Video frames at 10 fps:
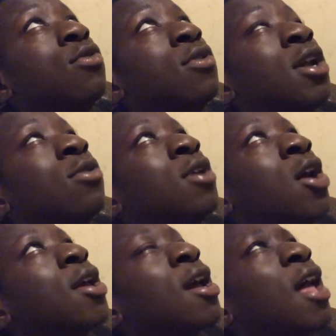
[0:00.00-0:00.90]
I don't
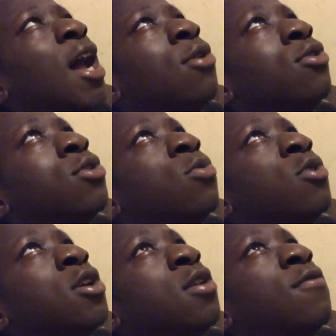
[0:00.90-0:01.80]
know the
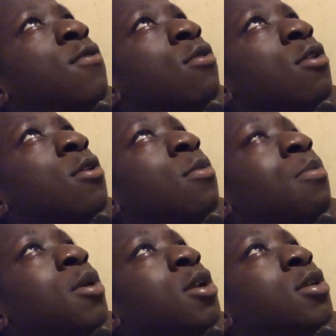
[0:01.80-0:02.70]
word for it,
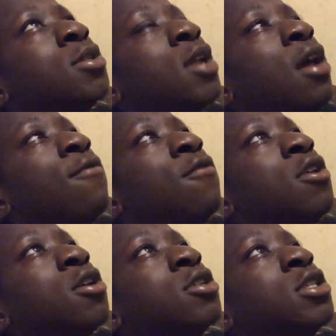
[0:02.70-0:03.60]
but it's like for
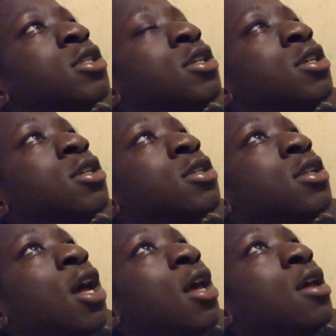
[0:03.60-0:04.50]
your sins,
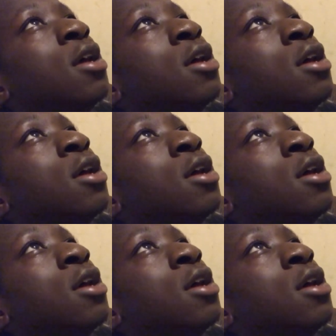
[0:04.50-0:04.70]
like,